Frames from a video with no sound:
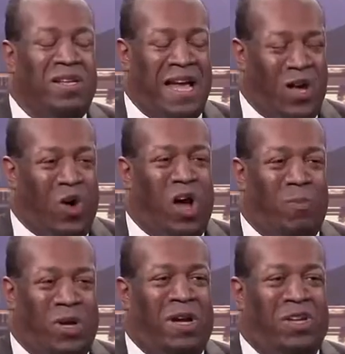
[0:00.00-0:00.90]
Not
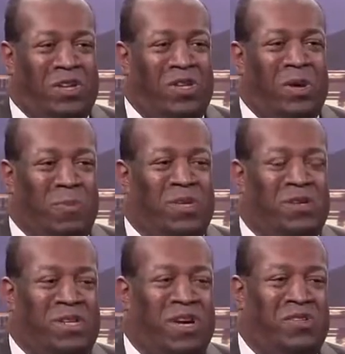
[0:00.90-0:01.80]
all, but a good number of
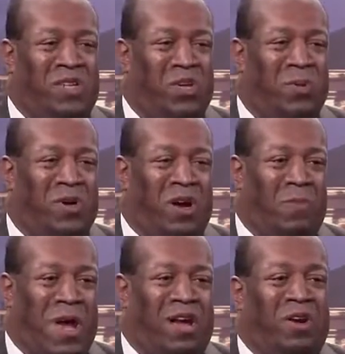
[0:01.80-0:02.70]
the hotels in Cuba
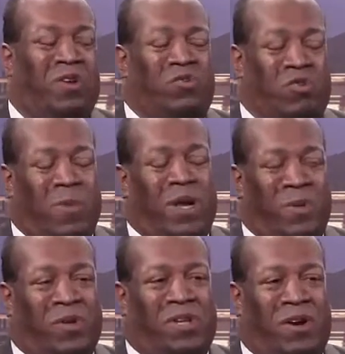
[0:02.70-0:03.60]
are, ma- are controlled by the
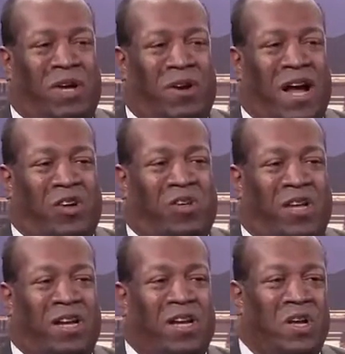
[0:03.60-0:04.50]
military there,
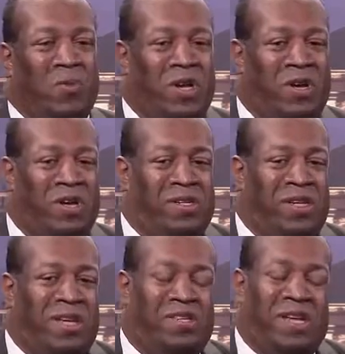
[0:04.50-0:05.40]
actually
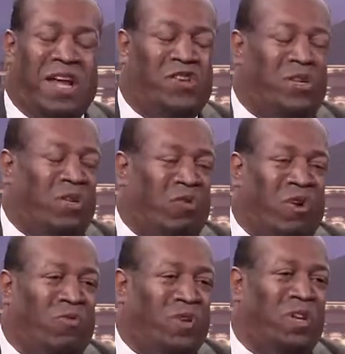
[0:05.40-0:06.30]
because it's the engine of
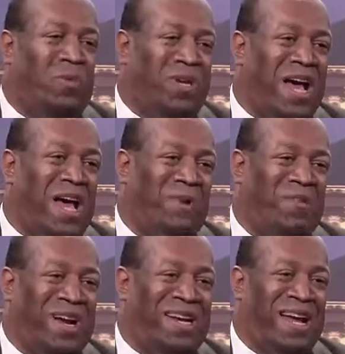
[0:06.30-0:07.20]
growth for the Cuban
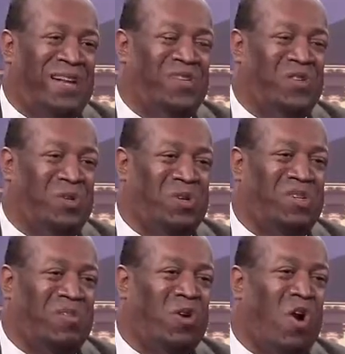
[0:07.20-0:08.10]
economy right now. It's a
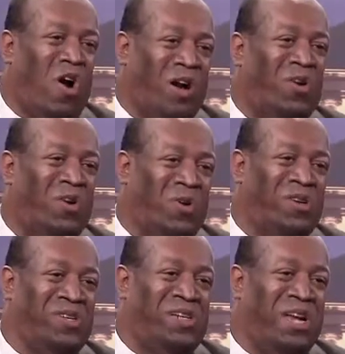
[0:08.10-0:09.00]
source of hard
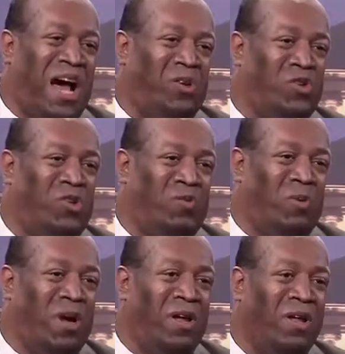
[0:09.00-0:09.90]
currency, dollars, if
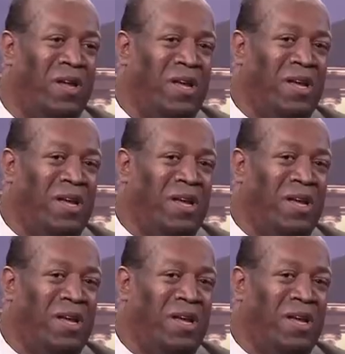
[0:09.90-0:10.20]
you will.